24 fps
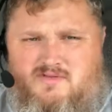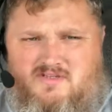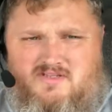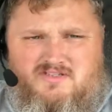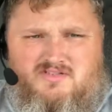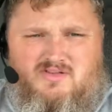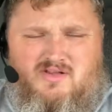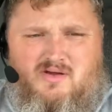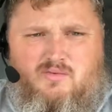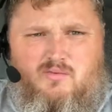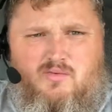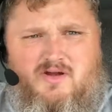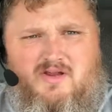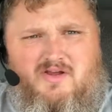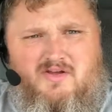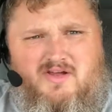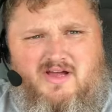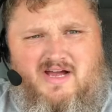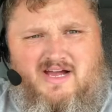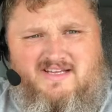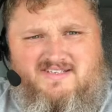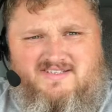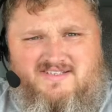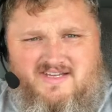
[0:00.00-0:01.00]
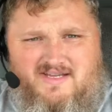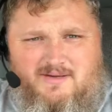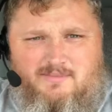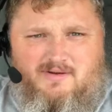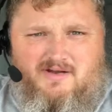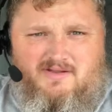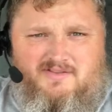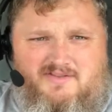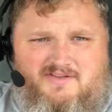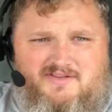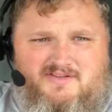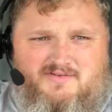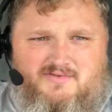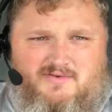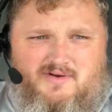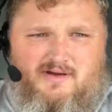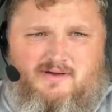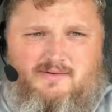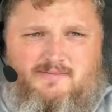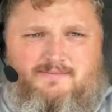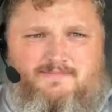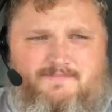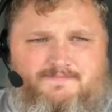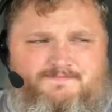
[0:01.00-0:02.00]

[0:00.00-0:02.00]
So, like, what do you guys think about this, right?